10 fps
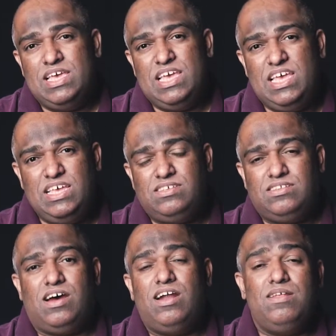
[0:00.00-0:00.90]
He
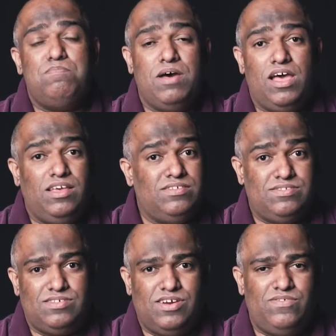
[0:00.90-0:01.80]
started by
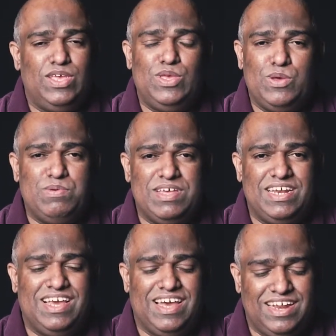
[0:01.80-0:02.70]
serving
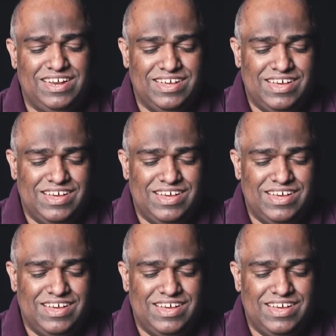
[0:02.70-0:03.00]
humankind.